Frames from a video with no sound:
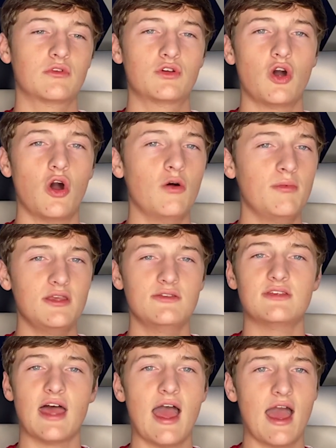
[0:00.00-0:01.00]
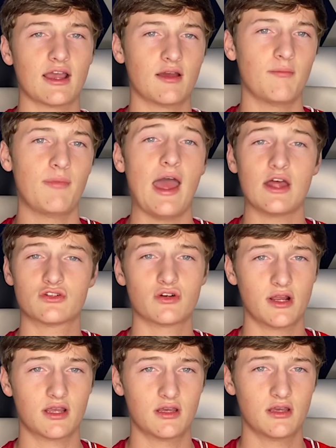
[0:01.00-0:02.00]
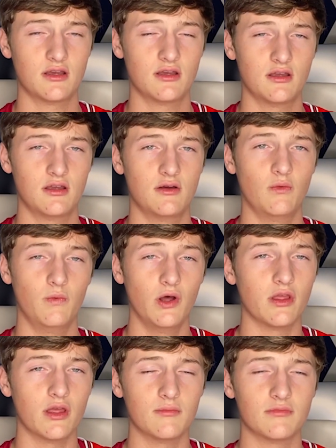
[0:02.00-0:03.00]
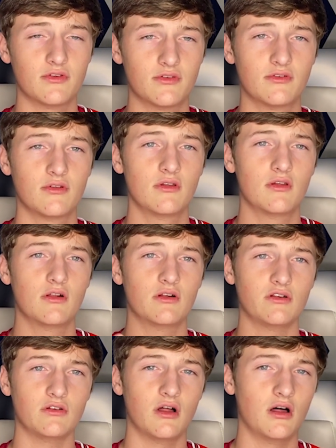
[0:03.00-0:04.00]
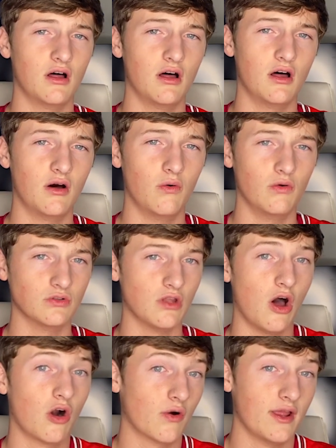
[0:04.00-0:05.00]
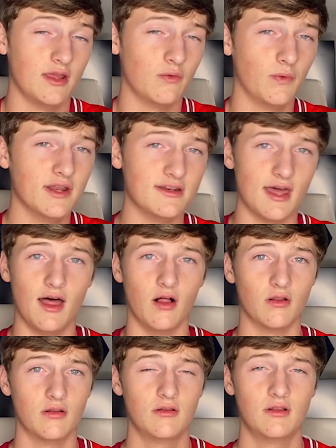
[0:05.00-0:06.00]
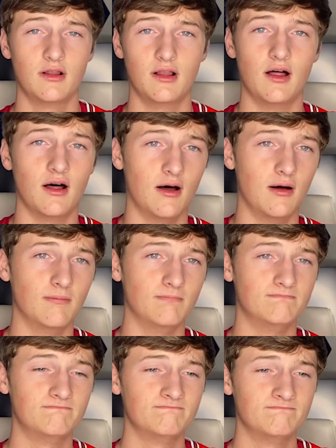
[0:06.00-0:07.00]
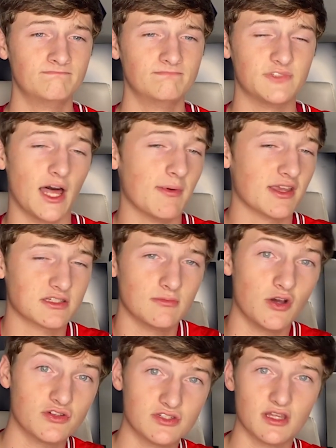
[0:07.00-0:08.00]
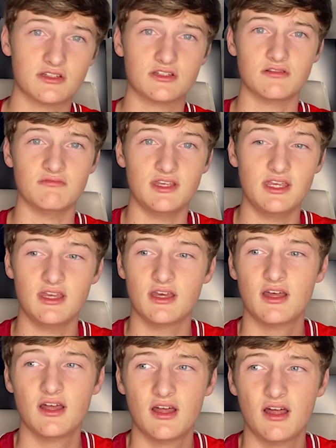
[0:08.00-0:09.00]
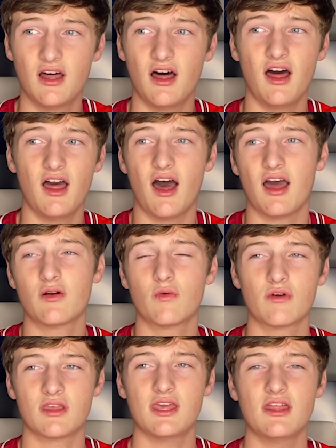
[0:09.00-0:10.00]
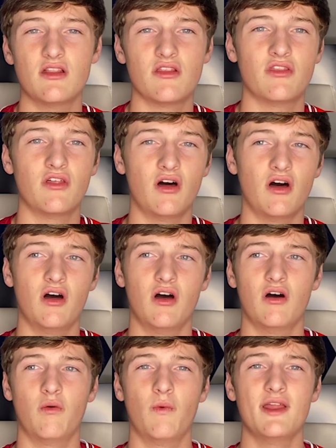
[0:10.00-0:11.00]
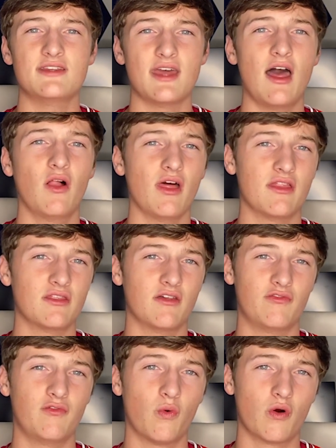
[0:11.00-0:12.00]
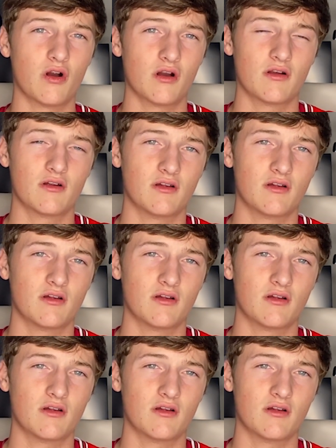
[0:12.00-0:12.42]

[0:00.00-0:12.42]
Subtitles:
Kobe, Zach, Patrick Williams, Lowry, and Wendell. That makes the most sense to me. I don't get the Wendell at the 4